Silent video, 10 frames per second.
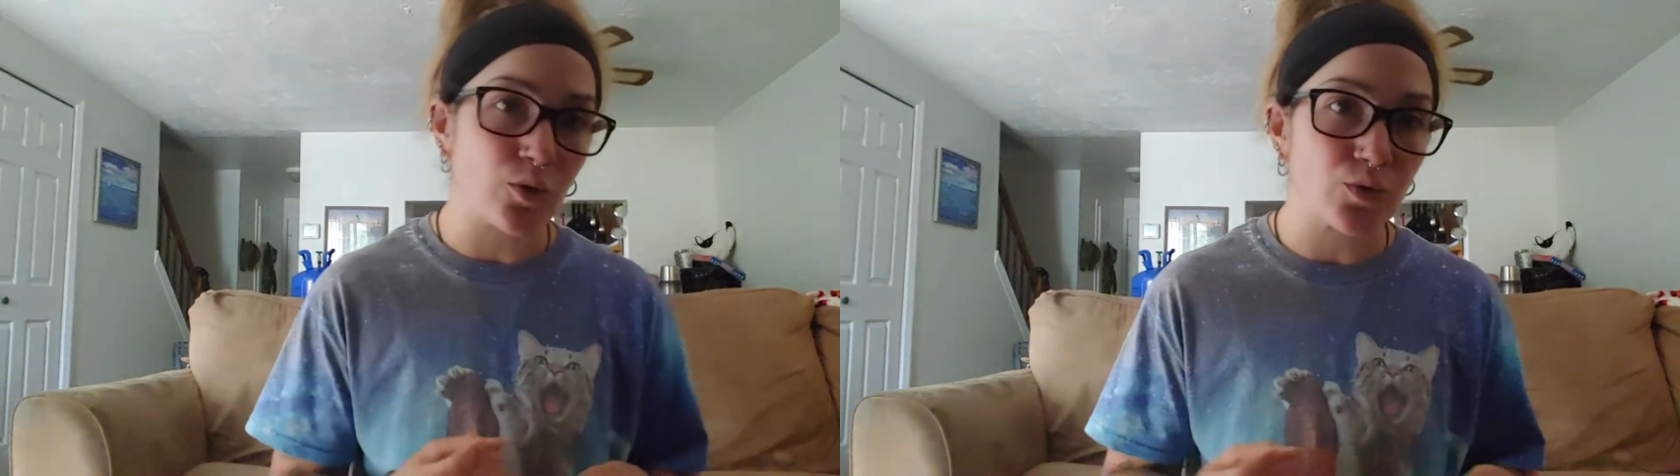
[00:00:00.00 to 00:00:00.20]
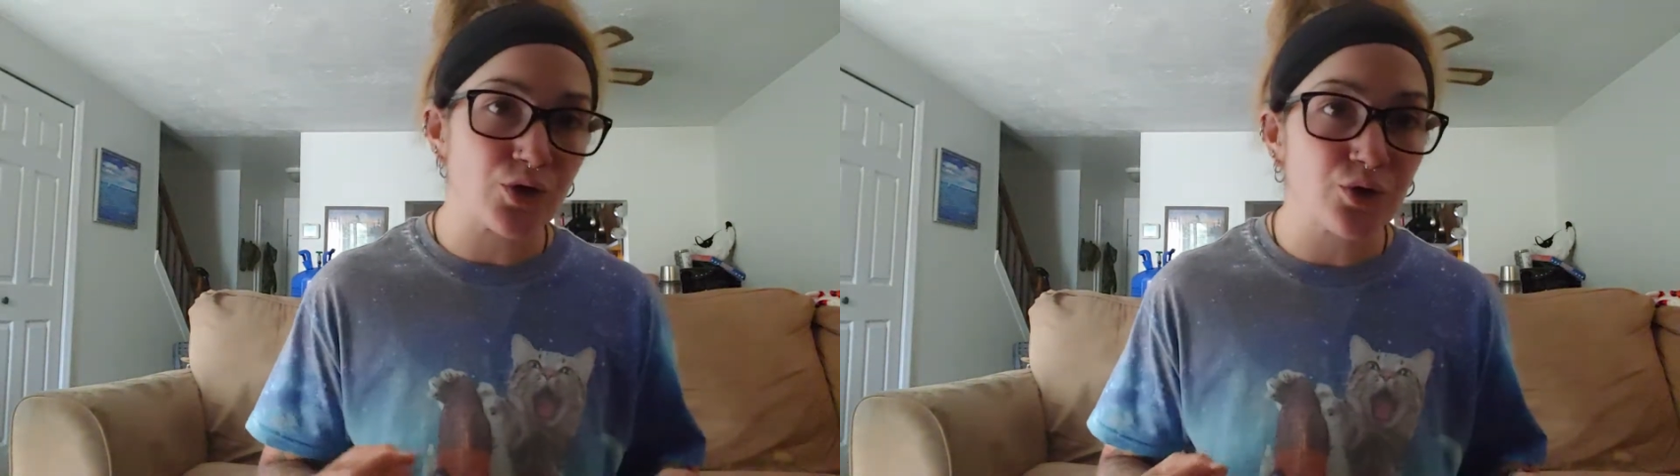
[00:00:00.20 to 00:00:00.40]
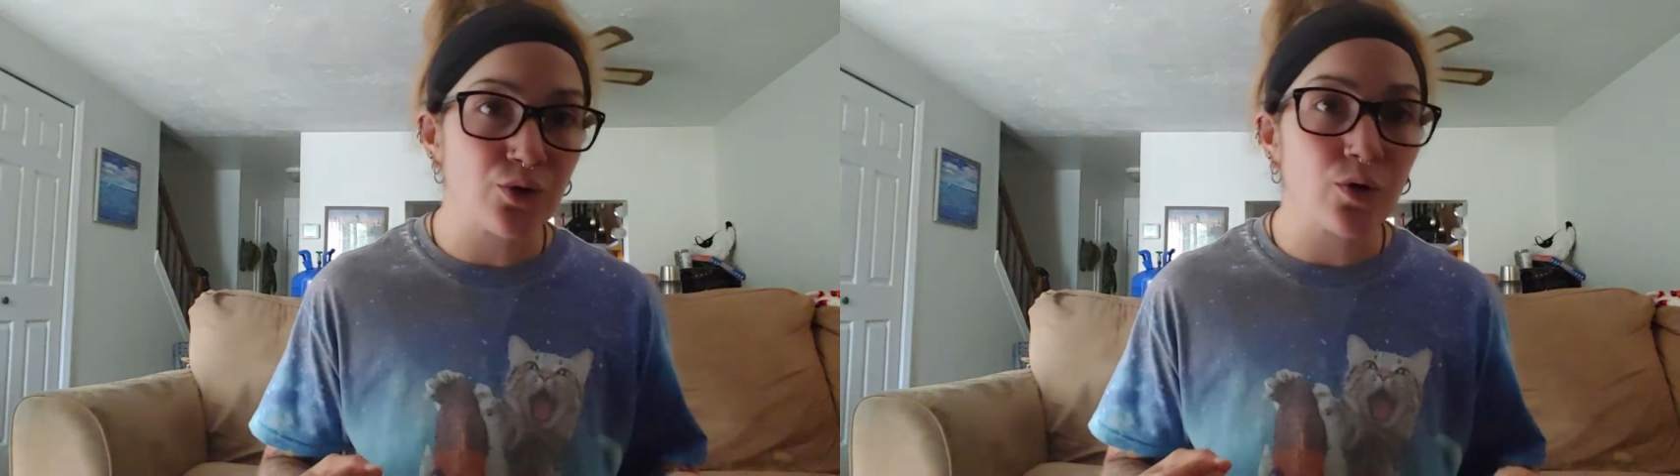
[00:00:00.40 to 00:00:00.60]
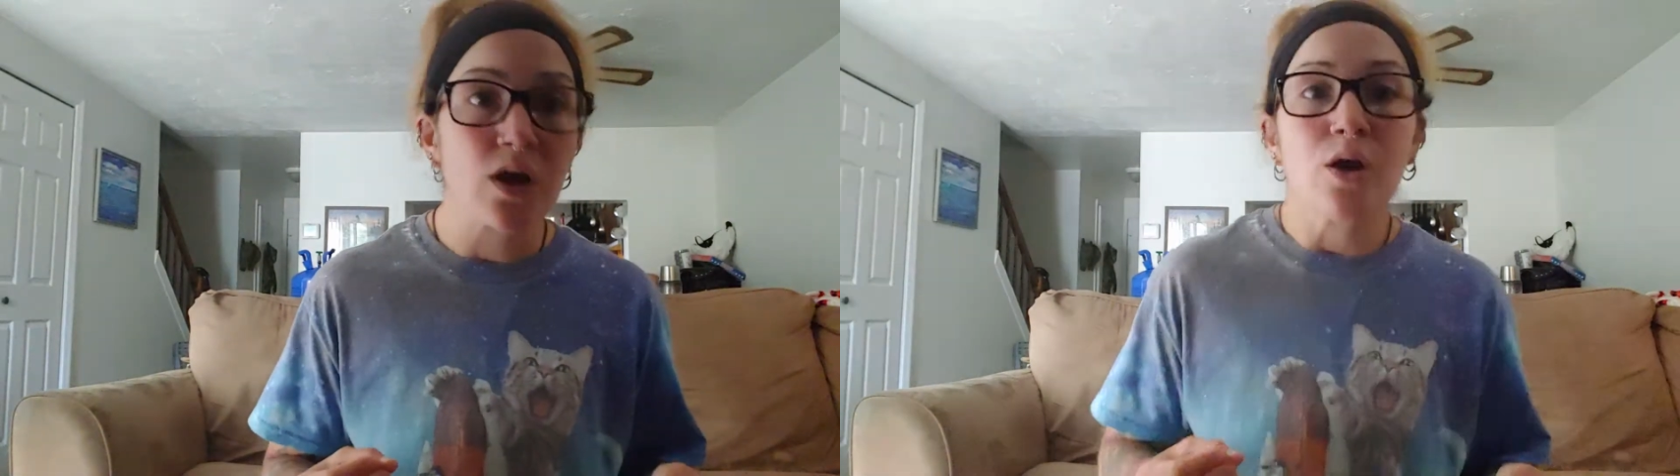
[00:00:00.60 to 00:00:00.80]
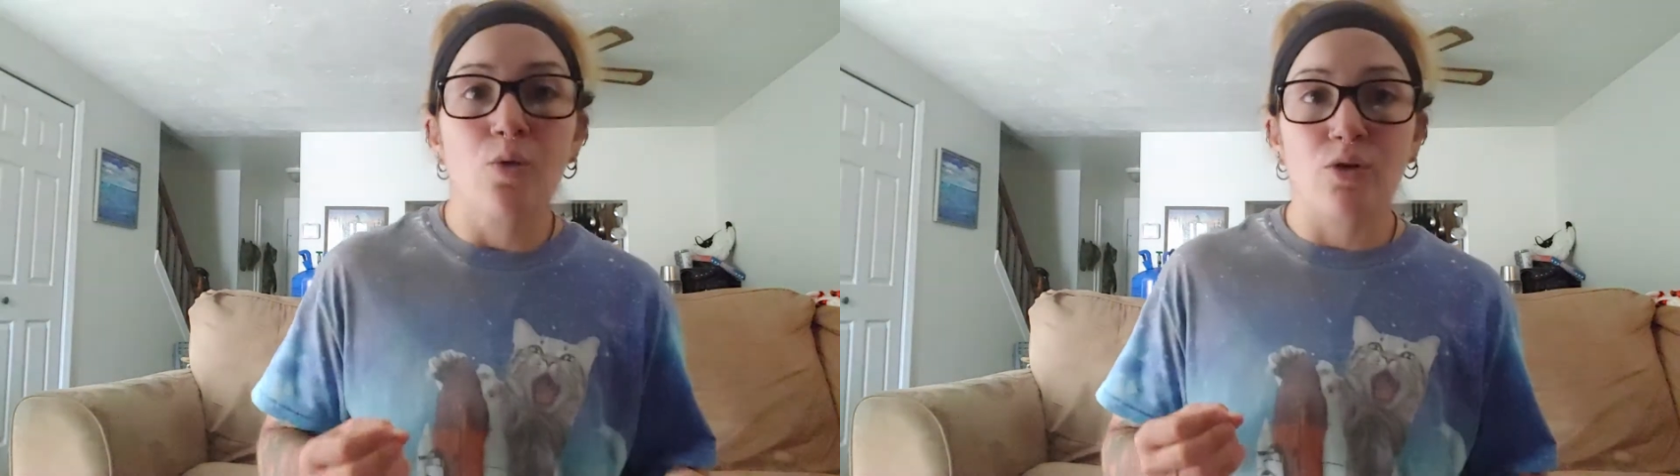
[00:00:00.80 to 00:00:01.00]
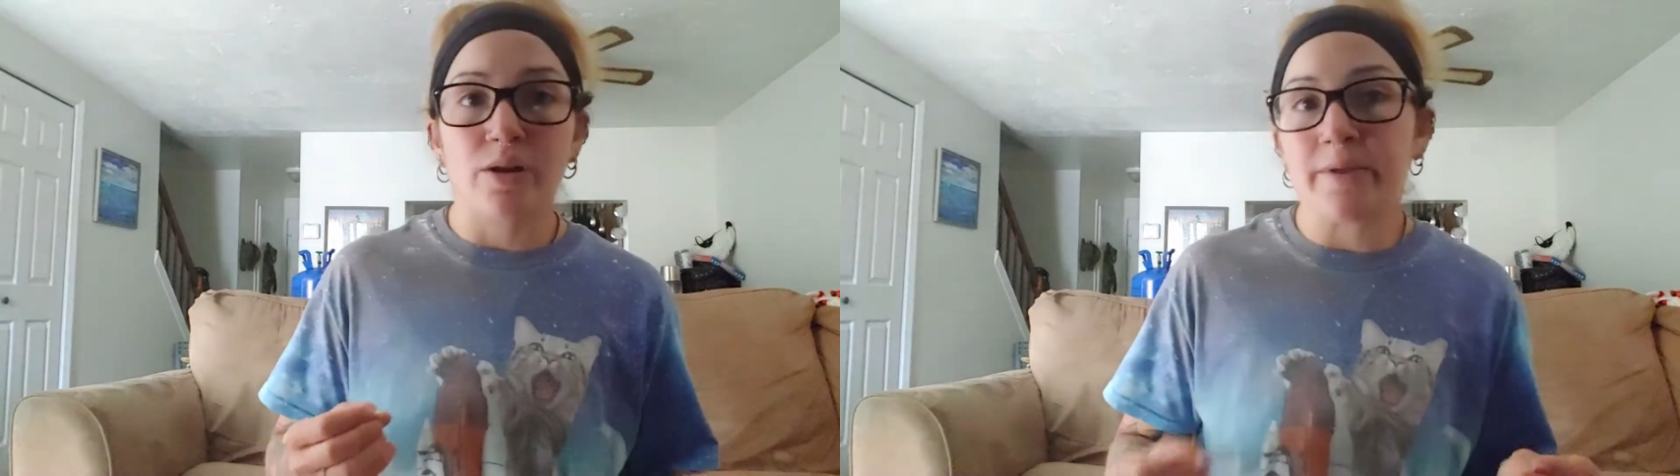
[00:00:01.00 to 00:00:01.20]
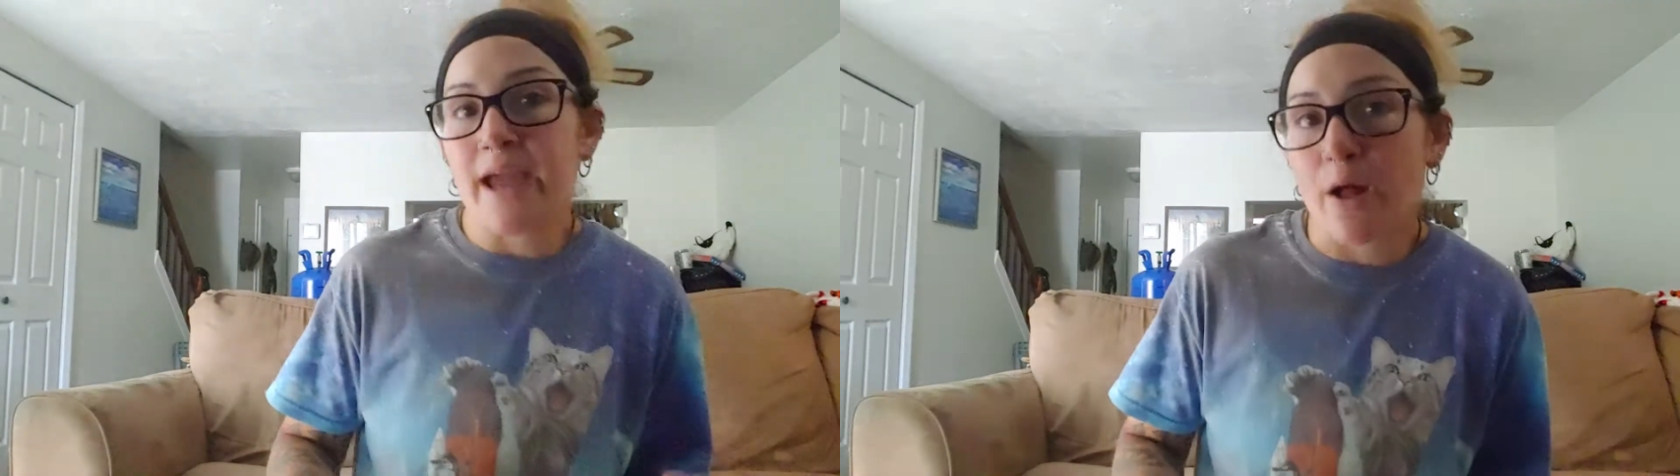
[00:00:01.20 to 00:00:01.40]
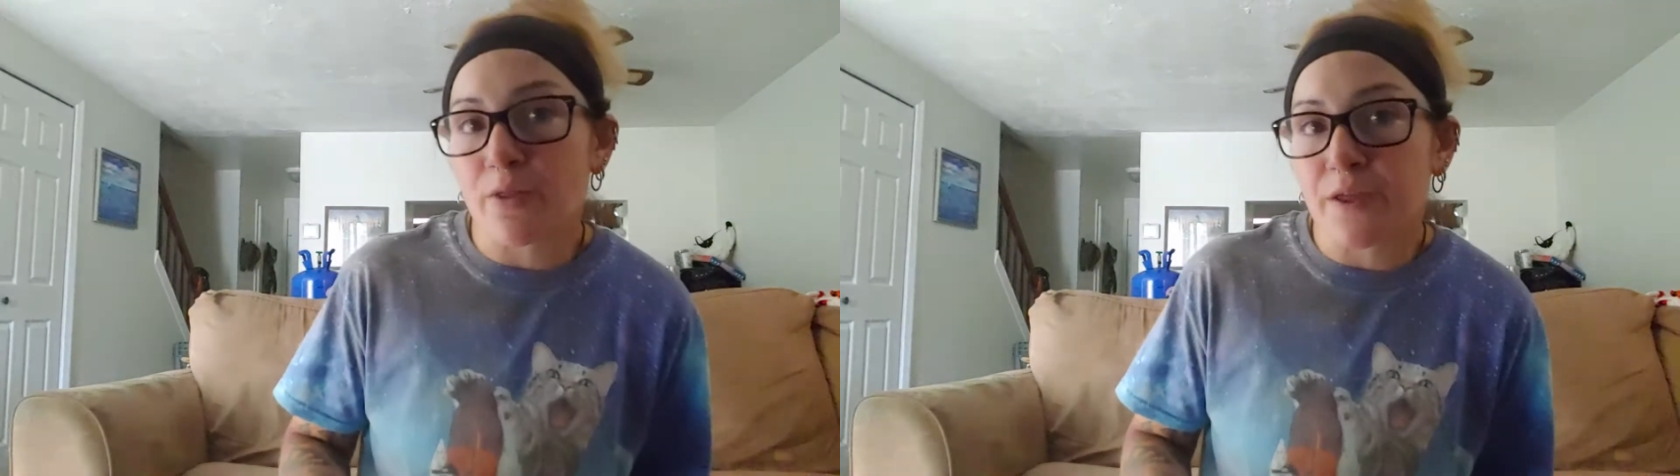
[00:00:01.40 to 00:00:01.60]
don't you want to be
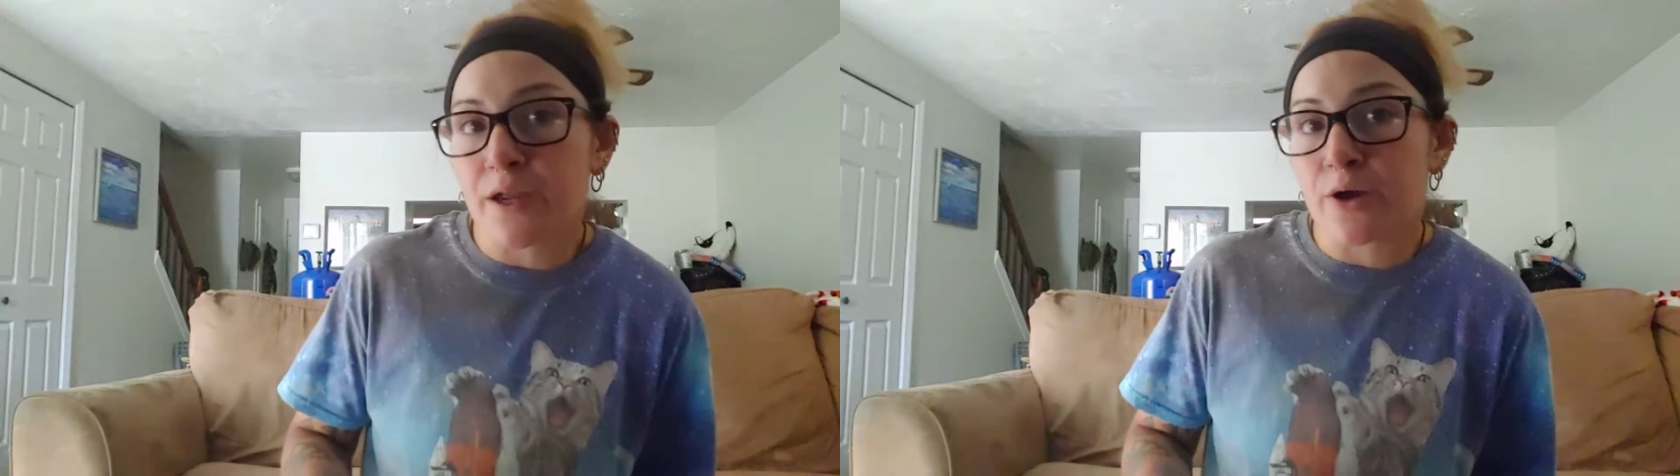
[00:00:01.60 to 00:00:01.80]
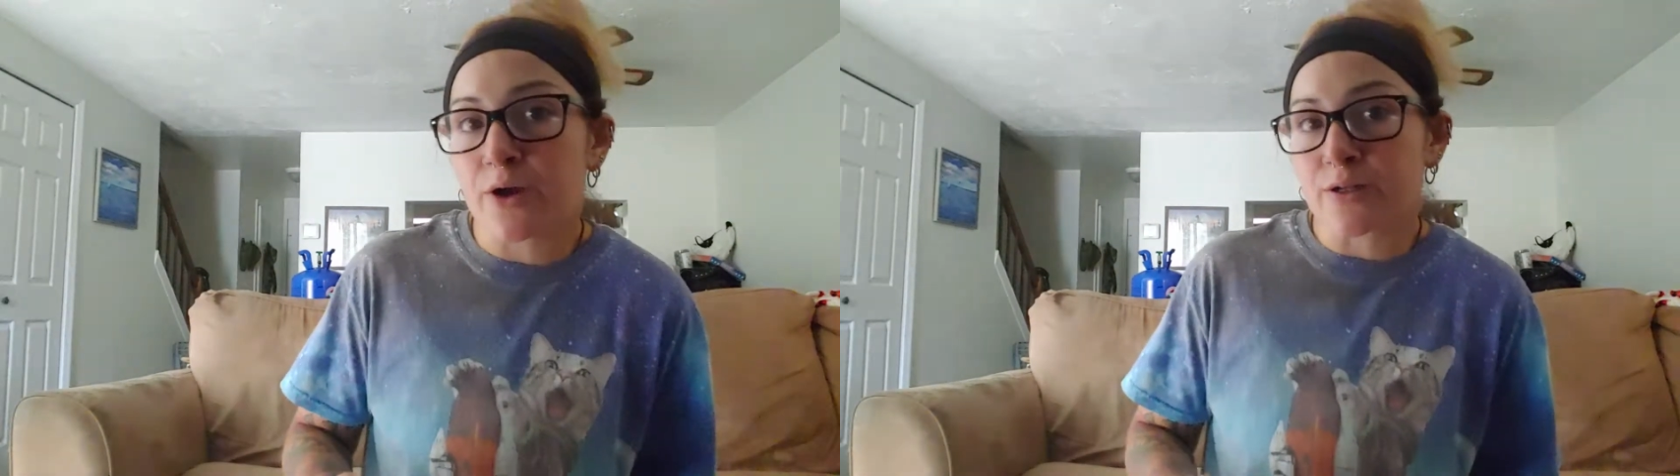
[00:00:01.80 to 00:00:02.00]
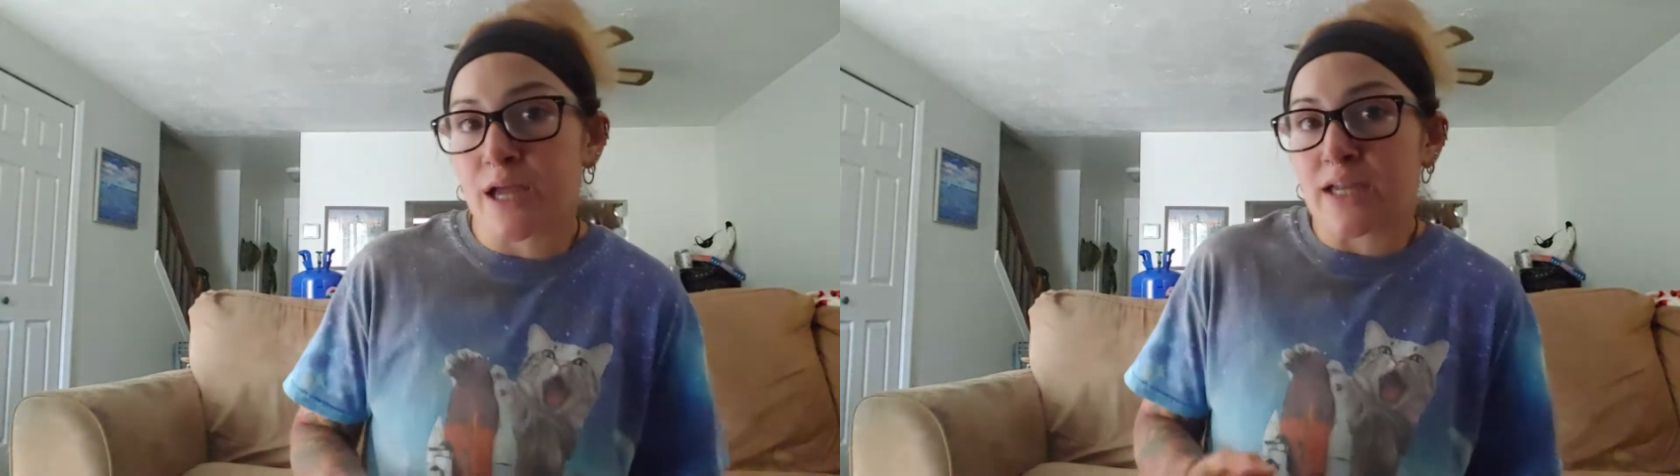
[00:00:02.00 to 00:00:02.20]
healthier?